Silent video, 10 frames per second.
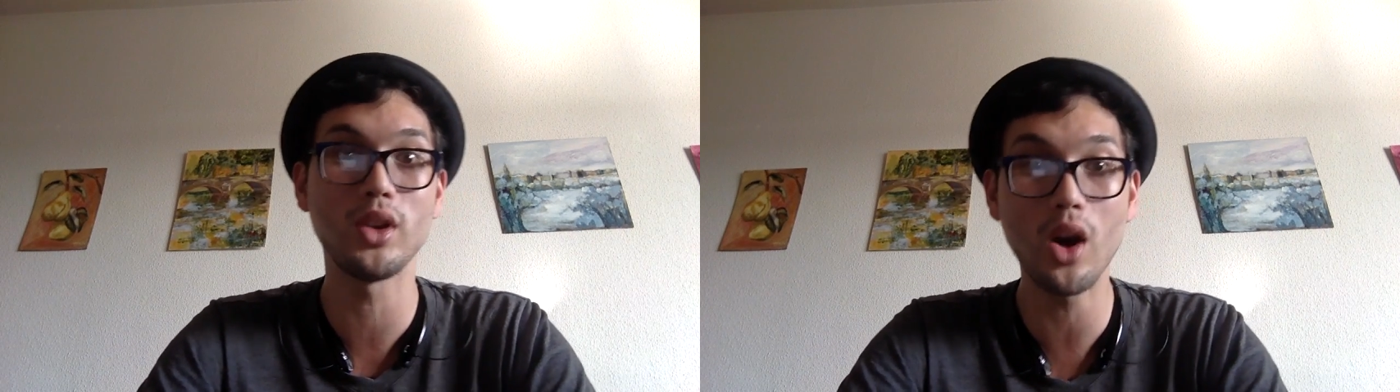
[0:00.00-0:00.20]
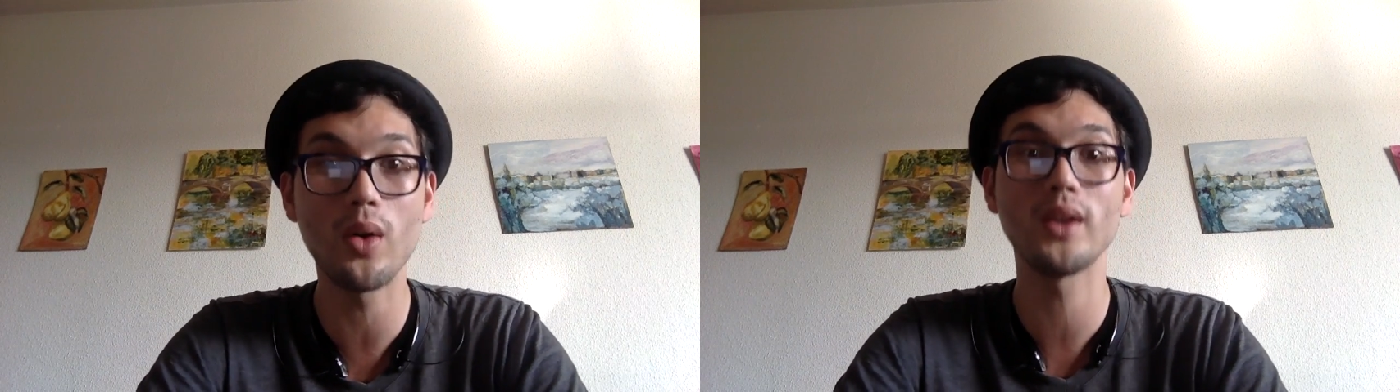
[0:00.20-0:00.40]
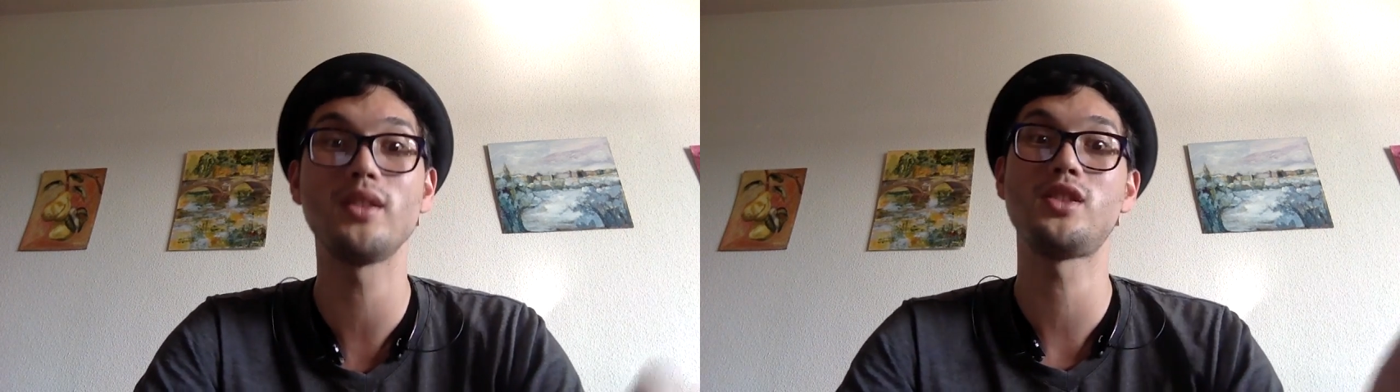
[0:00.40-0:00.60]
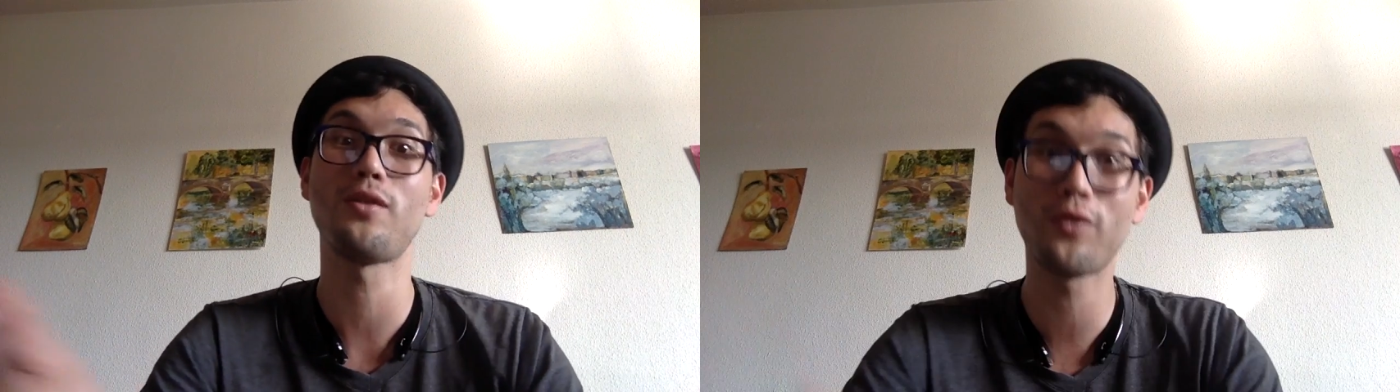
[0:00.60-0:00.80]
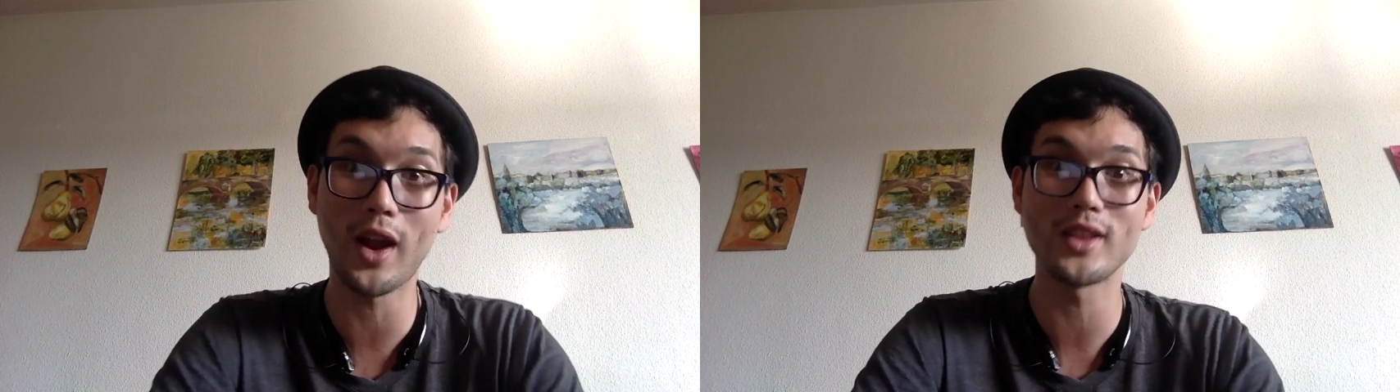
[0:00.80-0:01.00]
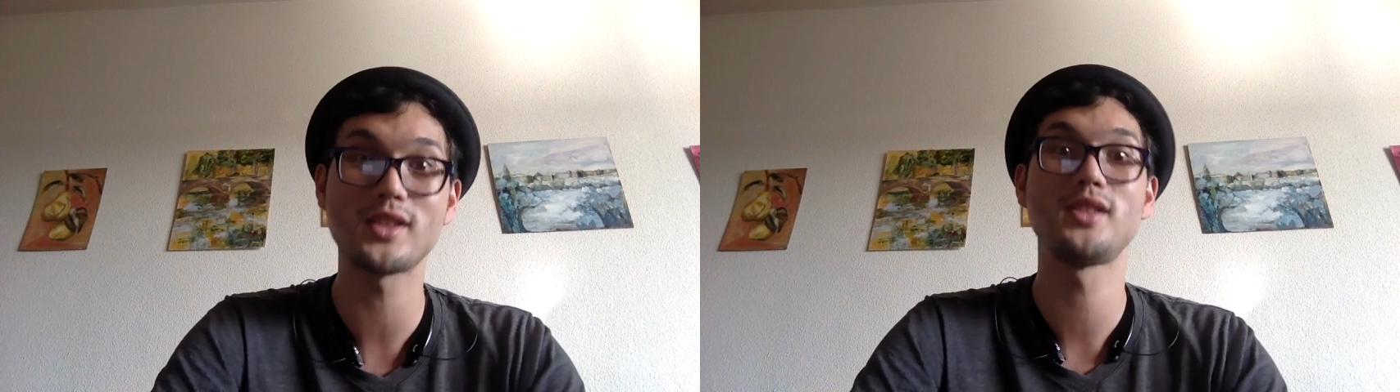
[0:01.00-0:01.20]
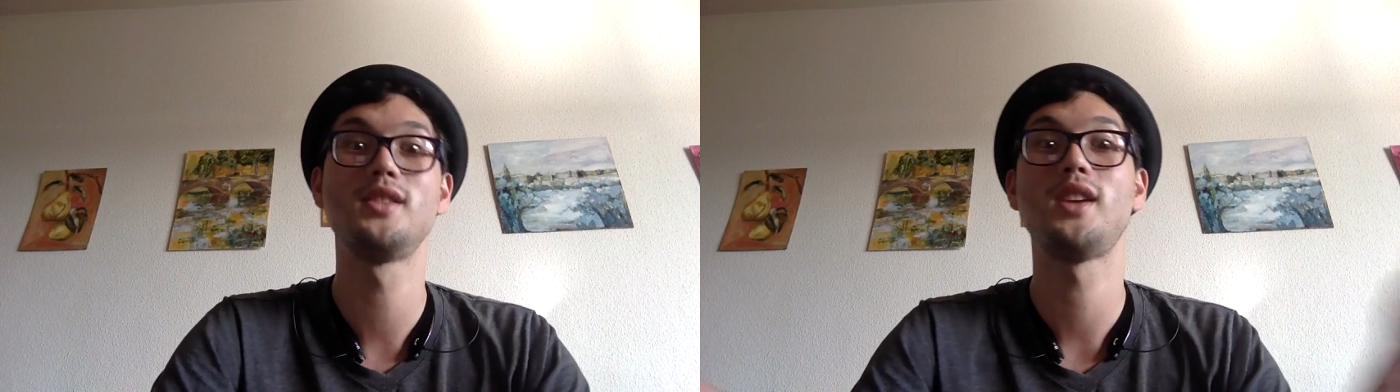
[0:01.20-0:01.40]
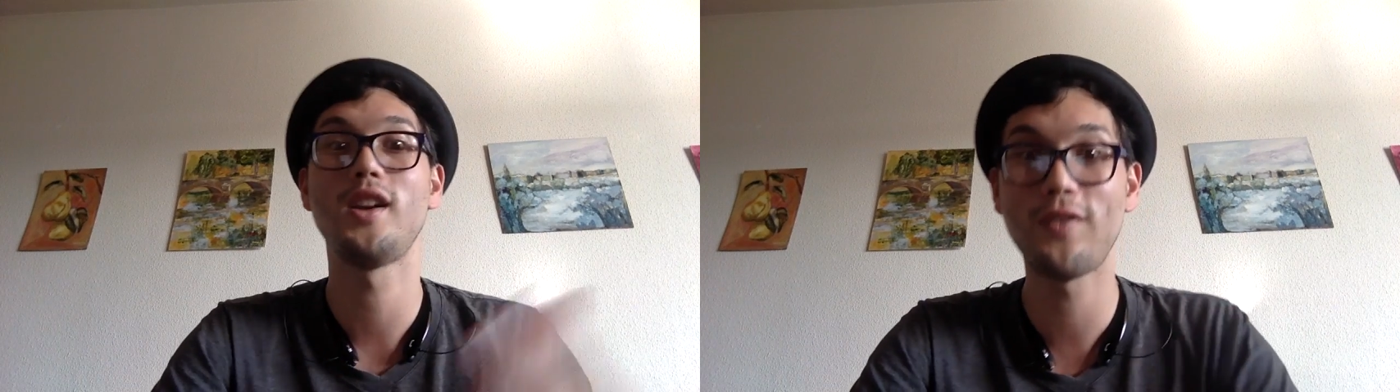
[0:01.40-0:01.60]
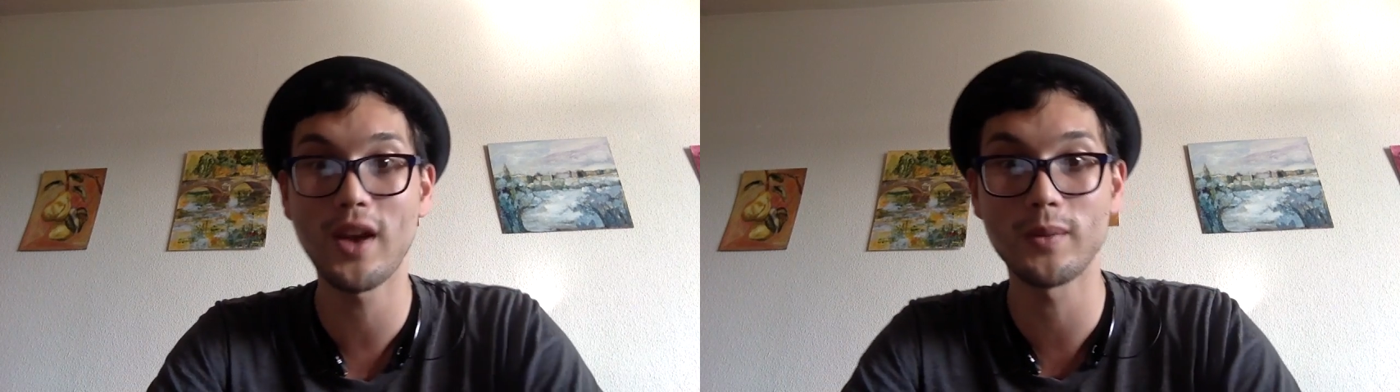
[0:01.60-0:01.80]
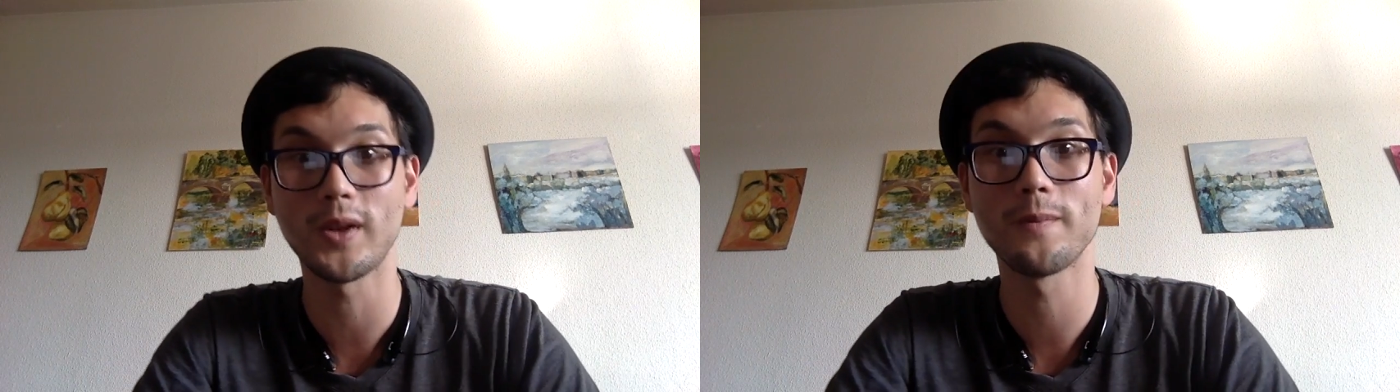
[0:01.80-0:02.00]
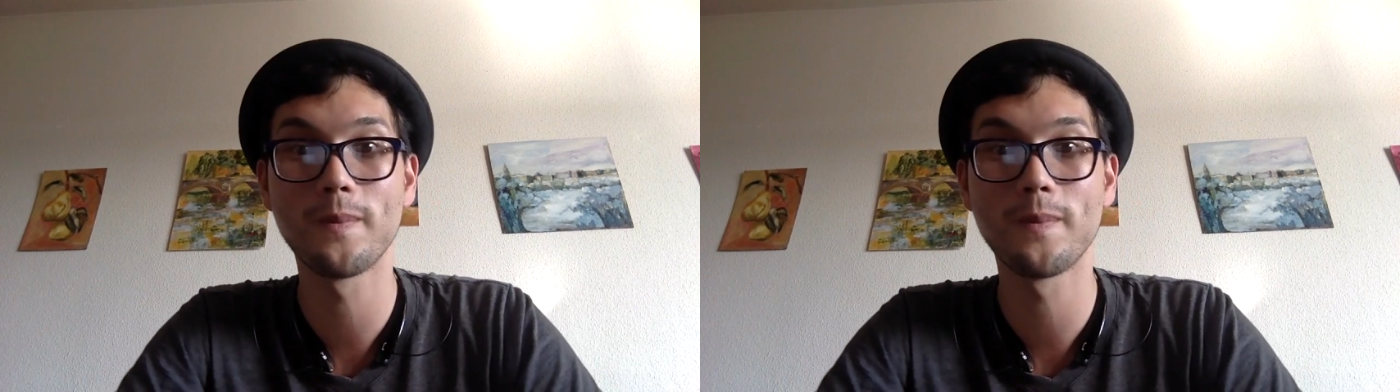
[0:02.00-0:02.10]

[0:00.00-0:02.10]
going is your friends and family.